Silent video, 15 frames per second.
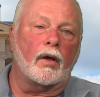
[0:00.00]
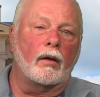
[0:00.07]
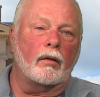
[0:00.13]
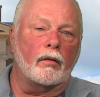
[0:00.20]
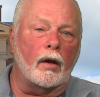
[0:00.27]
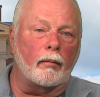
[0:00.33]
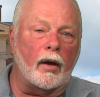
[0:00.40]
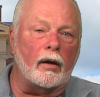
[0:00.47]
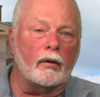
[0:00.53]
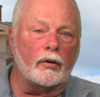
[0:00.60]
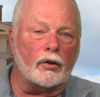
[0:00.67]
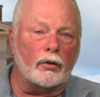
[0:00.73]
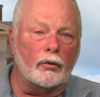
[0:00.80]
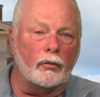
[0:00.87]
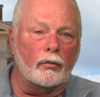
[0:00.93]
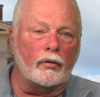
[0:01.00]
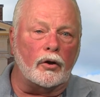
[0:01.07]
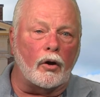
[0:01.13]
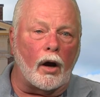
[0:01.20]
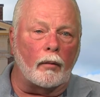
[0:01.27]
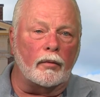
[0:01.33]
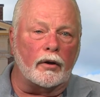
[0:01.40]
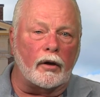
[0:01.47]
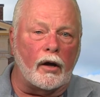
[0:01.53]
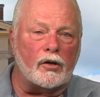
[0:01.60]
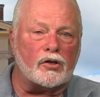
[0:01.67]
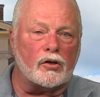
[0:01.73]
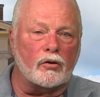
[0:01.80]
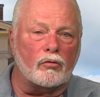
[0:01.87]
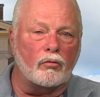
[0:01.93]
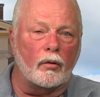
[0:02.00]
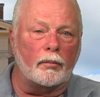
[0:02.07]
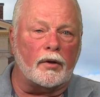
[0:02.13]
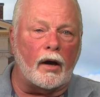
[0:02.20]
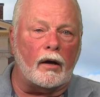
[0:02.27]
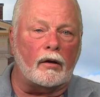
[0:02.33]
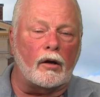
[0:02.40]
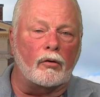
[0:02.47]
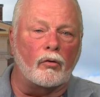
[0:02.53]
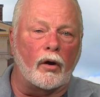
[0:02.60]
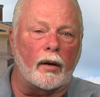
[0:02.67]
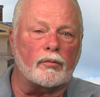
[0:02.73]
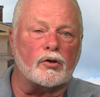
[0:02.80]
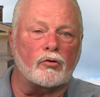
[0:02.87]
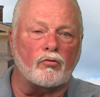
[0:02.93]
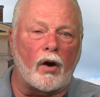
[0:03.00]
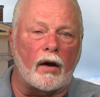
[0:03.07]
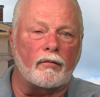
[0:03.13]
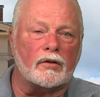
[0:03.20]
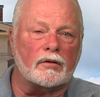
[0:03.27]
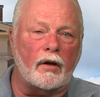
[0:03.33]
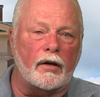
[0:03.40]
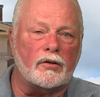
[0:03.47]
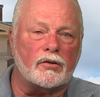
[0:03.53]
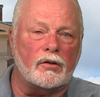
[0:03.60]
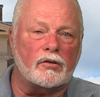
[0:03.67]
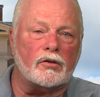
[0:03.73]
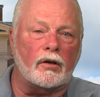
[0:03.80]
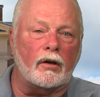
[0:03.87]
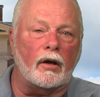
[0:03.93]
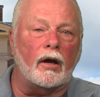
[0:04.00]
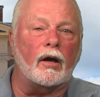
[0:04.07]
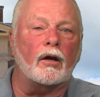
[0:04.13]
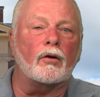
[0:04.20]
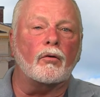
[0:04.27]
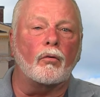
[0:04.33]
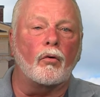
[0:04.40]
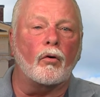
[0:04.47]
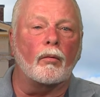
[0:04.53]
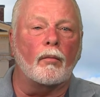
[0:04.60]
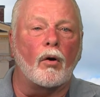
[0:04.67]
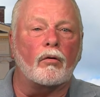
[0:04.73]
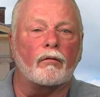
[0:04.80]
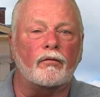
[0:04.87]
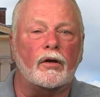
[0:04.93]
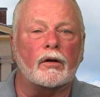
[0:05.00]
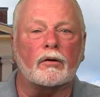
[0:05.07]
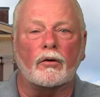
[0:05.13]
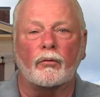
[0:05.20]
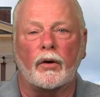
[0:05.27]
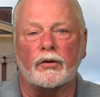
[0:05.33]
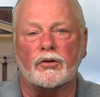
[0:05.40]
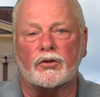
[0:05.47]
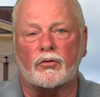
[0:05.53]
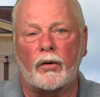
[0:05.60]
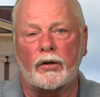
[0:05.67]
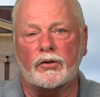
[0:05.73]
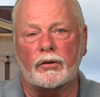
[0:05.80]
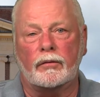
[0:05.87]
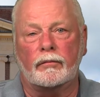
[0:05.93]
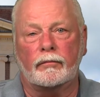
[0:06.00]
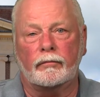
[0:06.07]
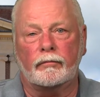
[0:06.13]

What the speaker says: They may include the obligation to obtain a New Hampshire driver's license and/or motor vehicle registration.